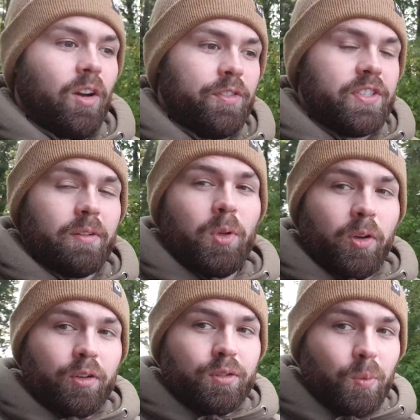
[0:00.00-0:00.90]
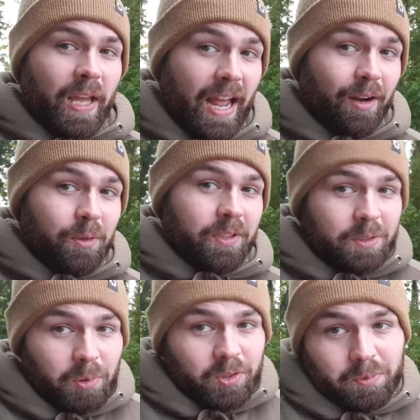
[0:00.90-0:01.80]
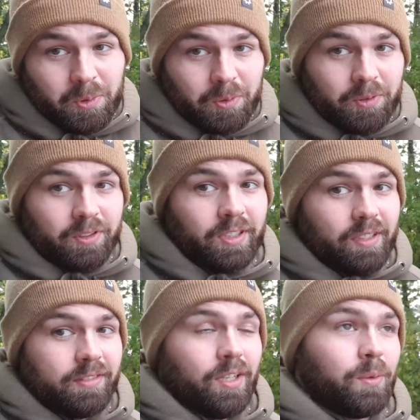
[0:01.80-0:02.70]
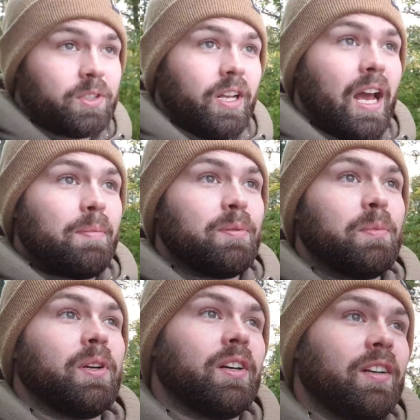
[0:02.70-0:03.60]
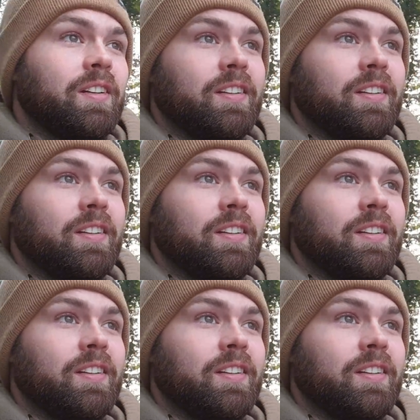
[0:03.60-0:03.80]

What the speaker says: obviously I'm not going to rule it out. It's possible, you never know what's going to happen, but